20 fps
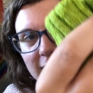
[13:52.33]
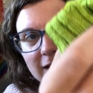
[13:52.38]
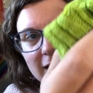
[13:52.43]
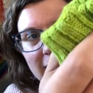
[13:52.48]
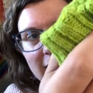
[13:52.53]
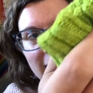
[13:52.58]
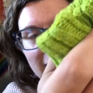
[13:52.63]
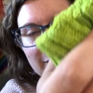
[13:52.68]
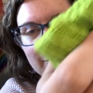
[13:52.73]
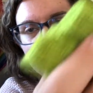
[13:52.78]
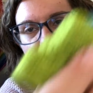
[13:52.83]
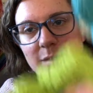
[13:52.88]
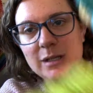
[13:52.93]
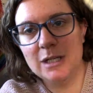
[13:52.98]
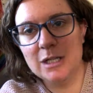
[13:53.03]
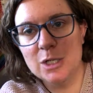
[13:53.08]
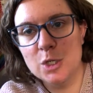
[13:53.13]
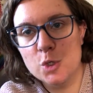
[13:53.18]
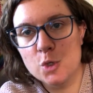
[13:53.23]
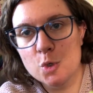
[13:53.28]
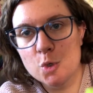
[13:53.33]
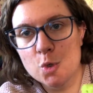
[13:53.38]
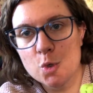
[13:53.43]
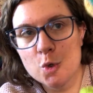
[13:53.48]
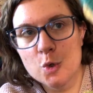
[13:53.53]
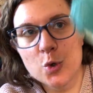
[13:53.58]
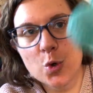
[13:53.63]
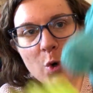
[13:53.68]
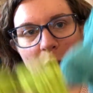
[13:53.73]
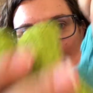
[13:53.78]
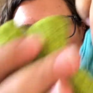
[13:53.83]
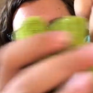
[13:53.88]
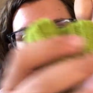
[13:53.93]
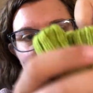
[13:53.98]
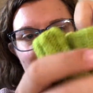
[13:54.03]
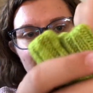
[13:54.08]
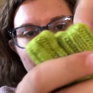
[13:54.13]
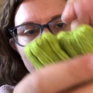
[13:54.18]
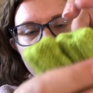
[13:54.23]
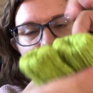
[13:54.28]
and blue
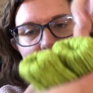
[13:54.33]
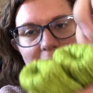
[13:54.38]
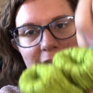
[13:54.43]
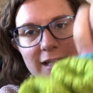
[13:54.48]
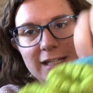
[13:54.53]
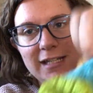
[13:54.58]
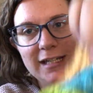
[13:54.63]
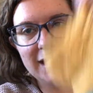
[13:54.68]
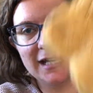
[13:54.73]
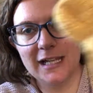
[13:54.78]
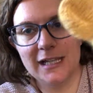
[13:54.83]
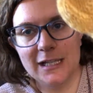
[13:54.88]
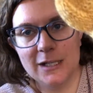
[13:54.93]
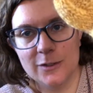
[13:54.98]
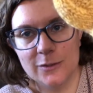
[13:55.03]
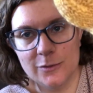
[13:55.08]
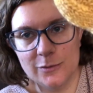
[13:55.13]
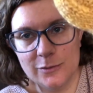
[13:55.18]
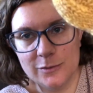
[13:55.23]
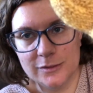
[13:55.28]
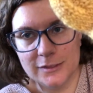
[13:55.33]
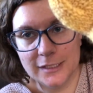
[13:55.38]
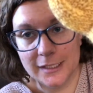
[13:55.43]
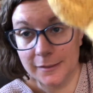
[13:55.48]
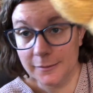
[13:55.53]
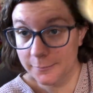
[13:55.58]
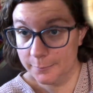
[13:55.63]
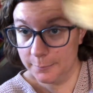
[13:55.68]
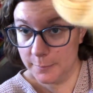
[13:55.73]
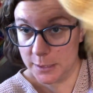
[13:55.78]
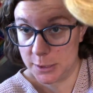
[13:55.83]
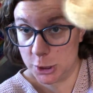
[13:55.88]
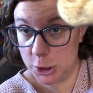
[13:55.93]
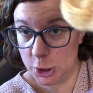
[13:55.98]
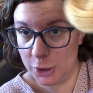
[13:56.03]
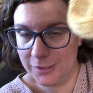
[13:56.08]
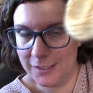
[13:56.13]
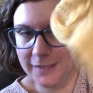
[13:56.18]
and yellow, good, mustard.